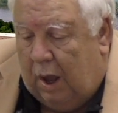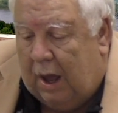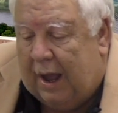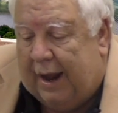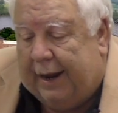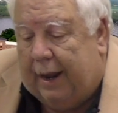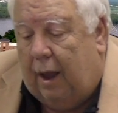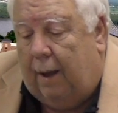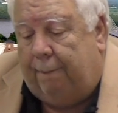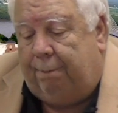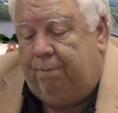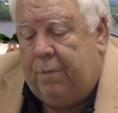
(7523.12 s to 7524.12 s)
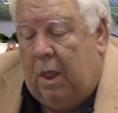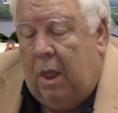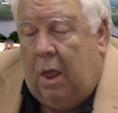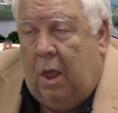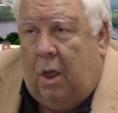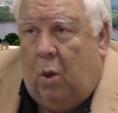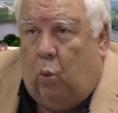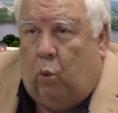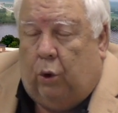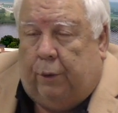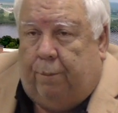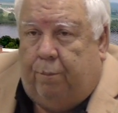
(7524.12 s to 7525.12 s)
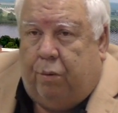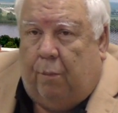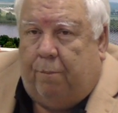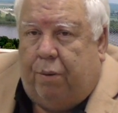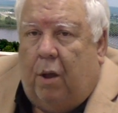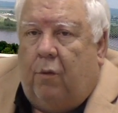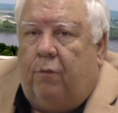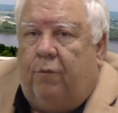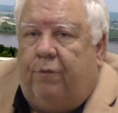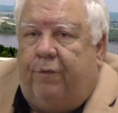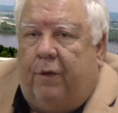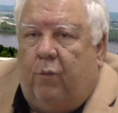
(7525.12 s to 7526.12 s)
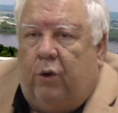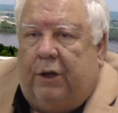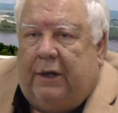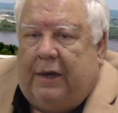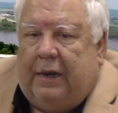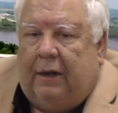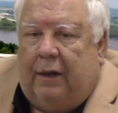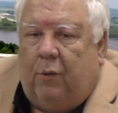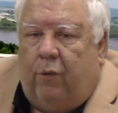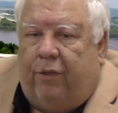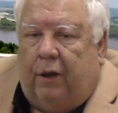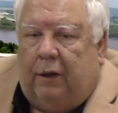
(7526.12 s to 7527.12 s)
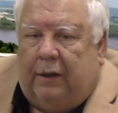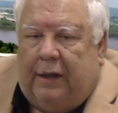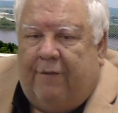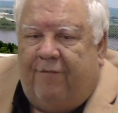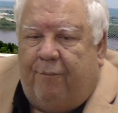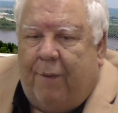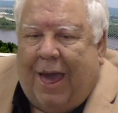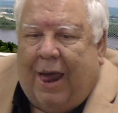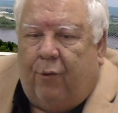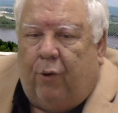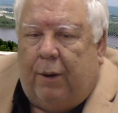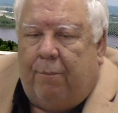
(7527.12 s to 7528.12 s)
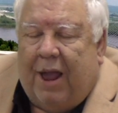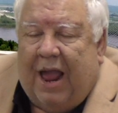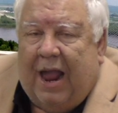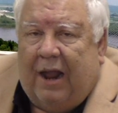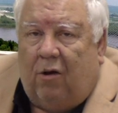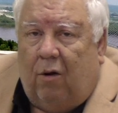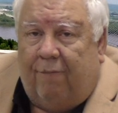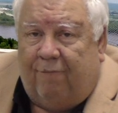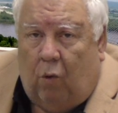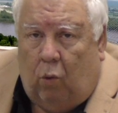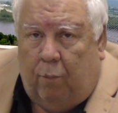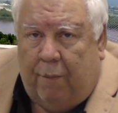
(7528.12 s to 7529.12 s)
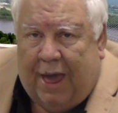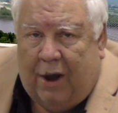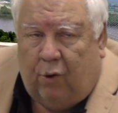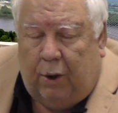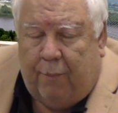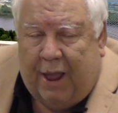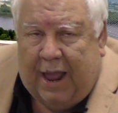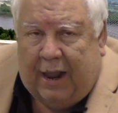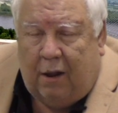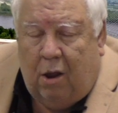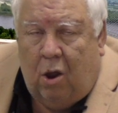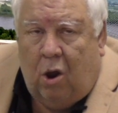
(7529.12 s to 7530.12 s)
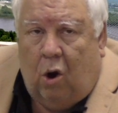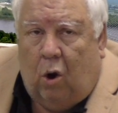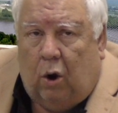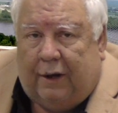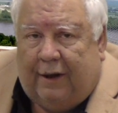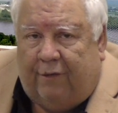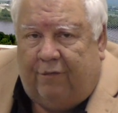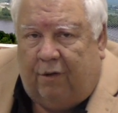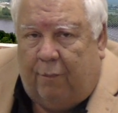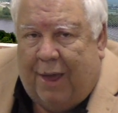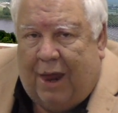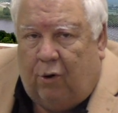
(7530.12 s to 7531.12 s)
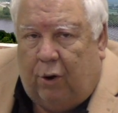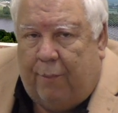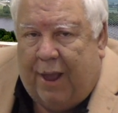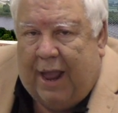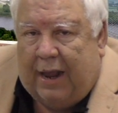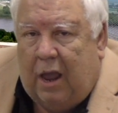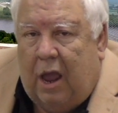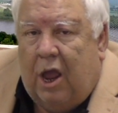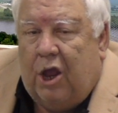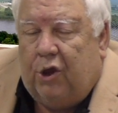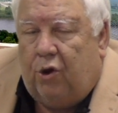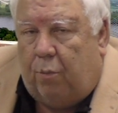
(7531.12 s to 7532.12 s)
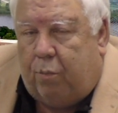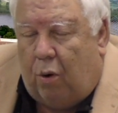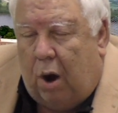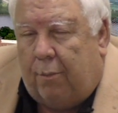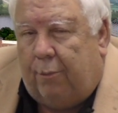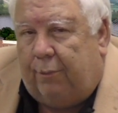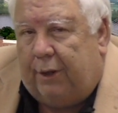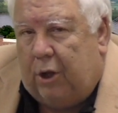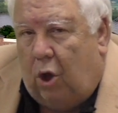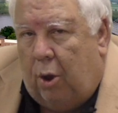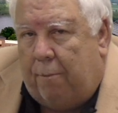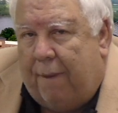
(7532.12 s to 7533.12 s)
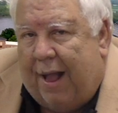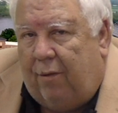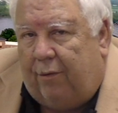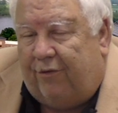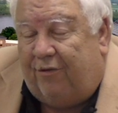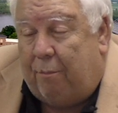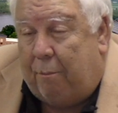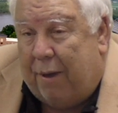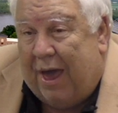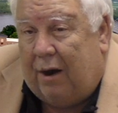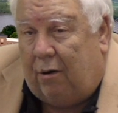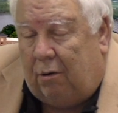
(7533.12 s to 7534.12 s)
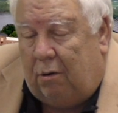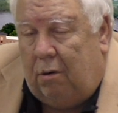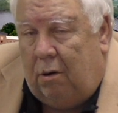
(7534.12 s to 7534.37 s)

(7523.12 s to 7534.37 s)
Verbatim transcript: I uh, would propose that when dealing with a Leaf battery pack or a Volt battery pack or a Tesla battery pack, you're probably on balance better